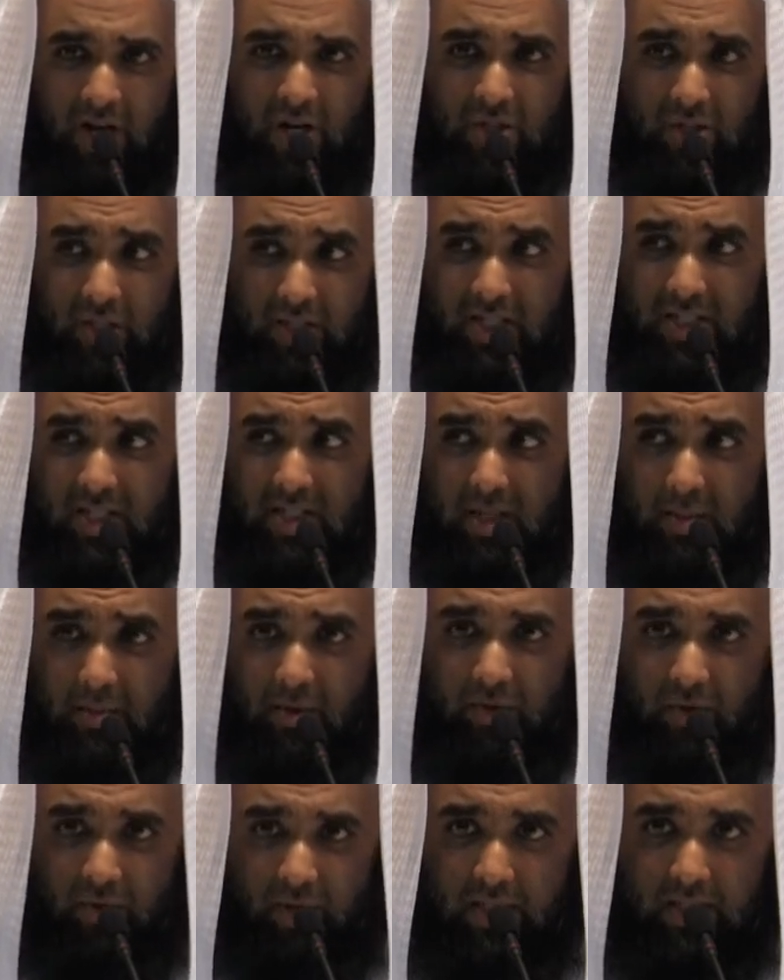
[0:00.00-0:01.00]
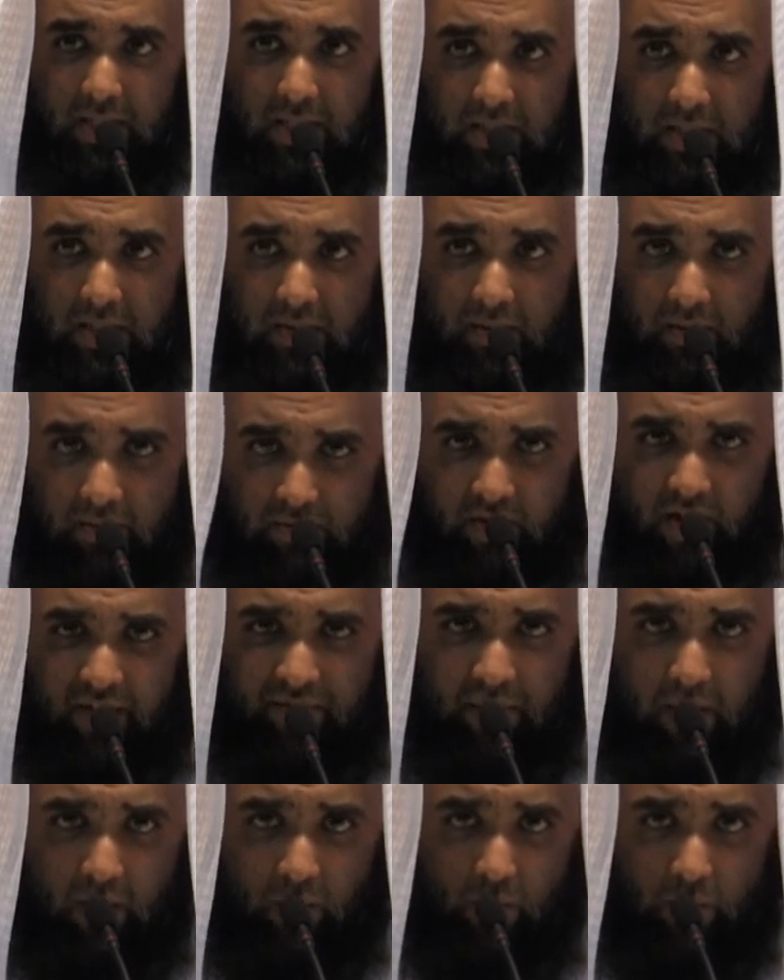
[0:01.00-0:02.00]
So these are some of the reasons, five
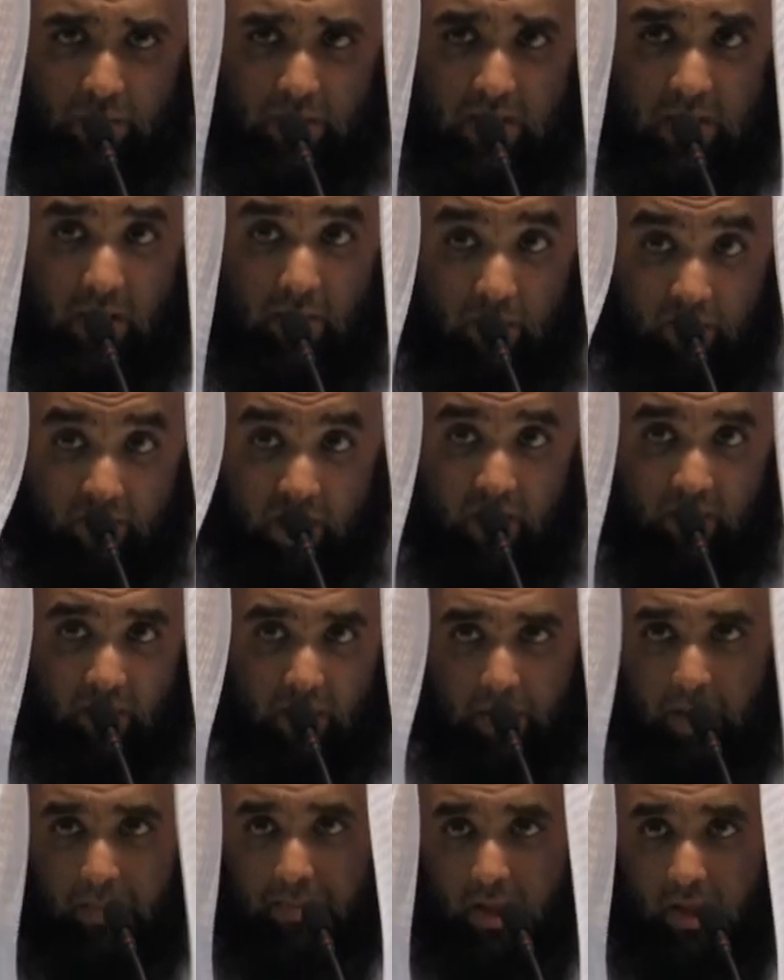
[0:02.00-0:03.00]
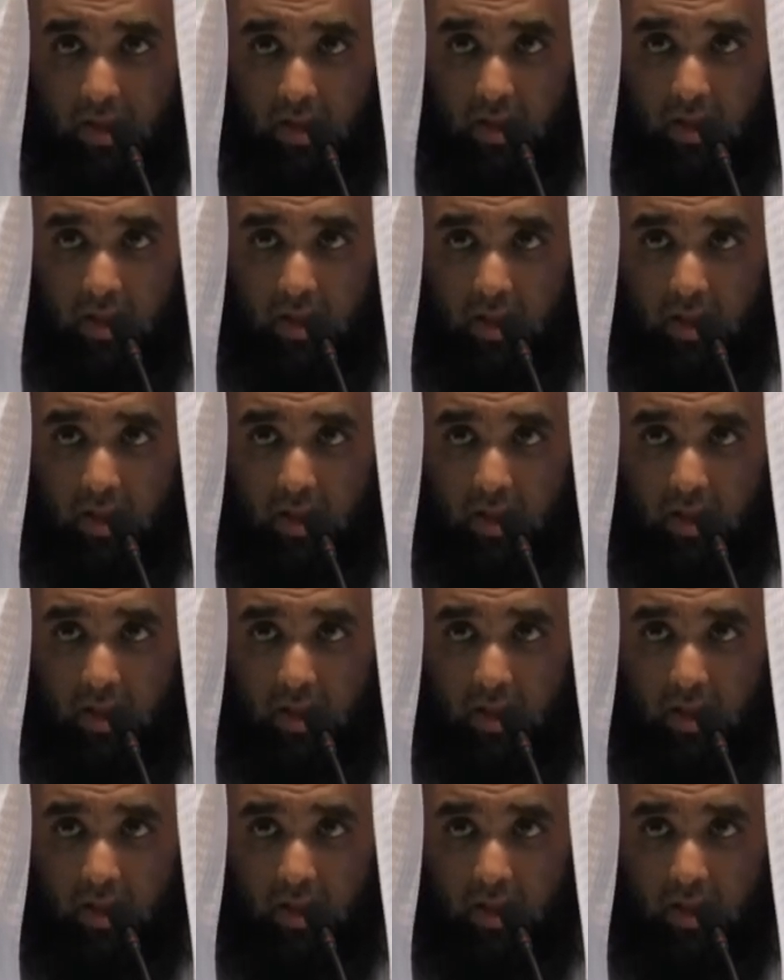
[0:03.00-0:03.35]
main causes that we find why people